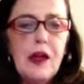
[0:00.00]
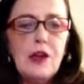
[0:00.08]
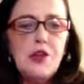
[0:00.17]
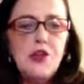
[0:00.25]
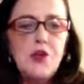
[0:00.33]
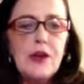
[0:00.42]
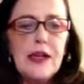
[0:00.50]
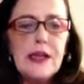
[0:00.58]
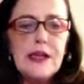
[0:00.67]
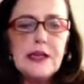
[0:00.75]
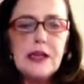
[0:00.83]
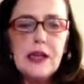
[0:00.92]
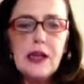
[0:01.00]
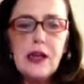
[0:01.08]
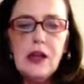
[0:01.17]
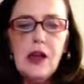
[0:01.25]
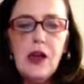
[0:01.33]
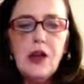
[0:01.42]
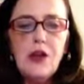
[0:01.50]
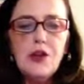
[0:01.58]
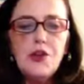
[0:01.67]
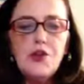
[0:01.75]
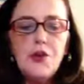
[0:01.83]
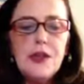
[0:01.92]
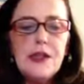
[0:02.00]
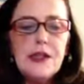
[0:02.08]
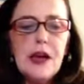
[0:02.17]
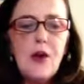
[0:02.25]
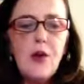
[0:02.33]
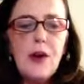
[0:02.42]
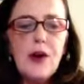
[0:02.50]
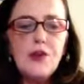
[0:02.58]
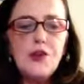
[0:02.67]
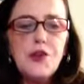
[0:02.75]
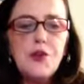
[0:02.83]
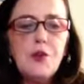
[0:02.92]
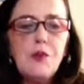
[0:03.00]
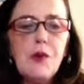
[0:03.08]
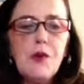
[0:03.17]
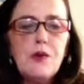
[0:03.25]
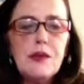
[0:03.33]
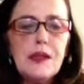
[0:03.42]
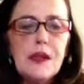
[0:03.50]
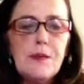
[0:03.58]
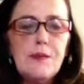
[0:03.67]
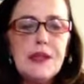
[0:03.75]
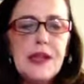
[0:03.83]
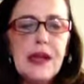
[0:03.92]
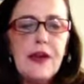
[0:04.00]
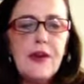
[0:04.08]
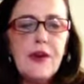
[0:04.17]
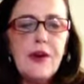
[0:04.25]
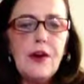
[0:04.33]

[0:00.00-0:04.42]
Joints. Joints are where 2 bones come together.